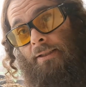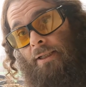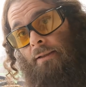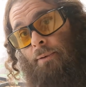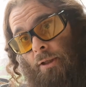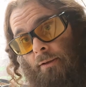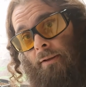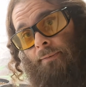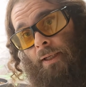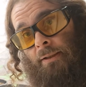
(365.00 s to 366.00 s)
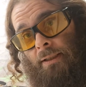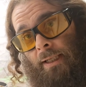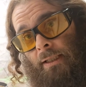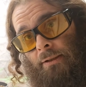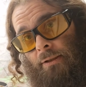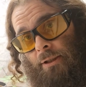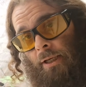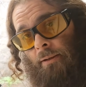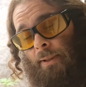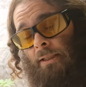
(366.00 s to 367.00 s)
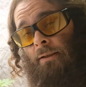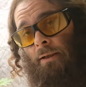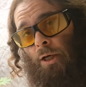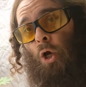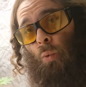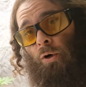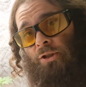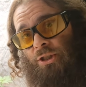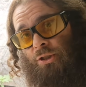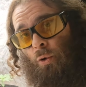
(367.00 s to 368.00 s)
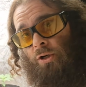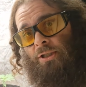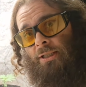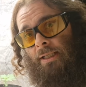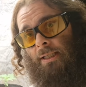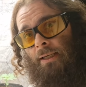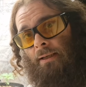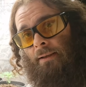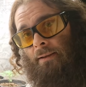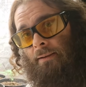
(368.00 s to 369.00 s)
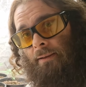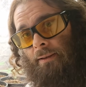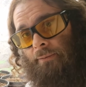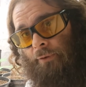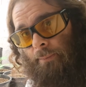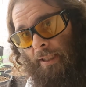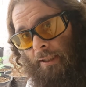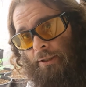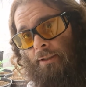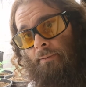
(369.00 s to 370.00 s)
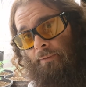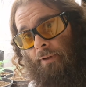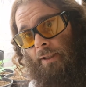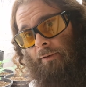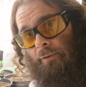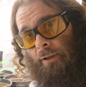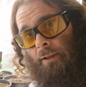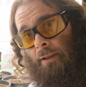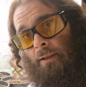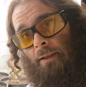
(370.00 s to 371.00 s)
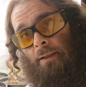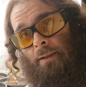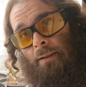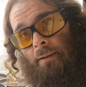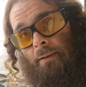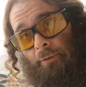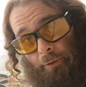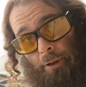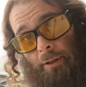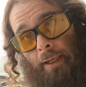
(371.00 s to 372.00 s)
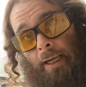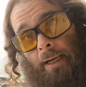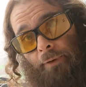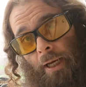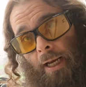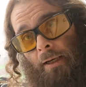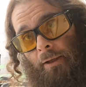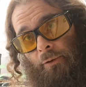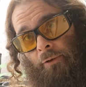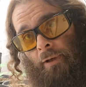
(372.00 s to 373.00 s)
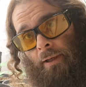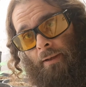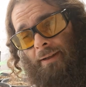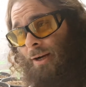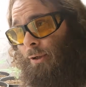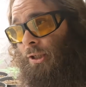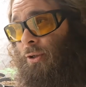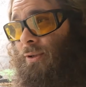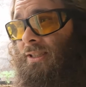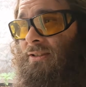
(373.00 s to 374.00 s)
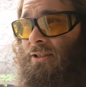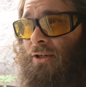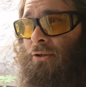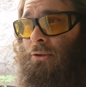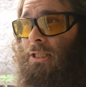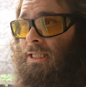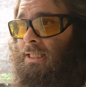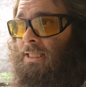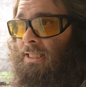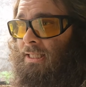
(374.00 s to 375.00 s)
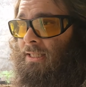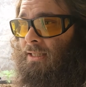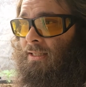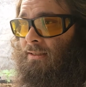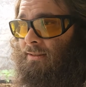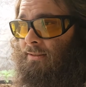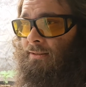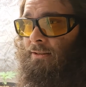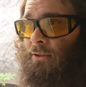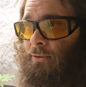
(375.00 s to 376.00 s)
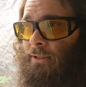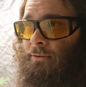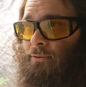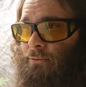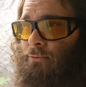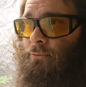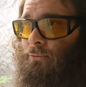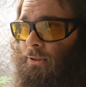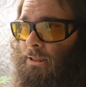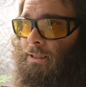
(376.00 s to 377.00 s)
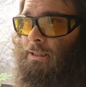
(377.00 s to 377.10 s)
at Jacob Cultivates, ladies and gentlemen. We're sourcing the information for these here Skunk Afghanis. Now, in doing so, this is going to